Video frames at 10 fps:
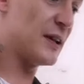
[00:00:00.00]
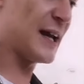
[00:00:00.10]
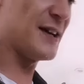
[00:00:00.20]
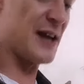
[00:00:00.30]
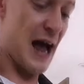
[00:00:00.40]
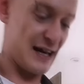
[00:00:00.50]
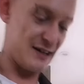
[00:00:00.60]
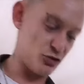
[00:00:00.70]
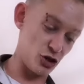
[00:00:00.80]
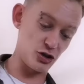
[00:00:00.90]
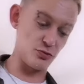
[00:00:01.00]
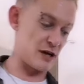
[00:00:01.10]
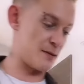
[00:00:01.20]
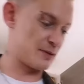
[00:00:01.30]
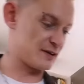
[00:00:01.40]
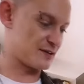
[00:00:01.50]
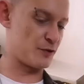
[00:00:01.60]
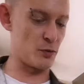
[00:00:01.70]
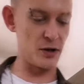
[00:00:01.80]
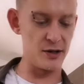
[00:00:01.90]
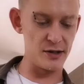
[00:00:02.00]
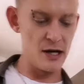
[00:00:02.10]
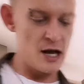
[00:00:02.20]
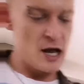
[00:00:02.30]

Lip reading: And obviously you get 9, so you could do 9 pieces if you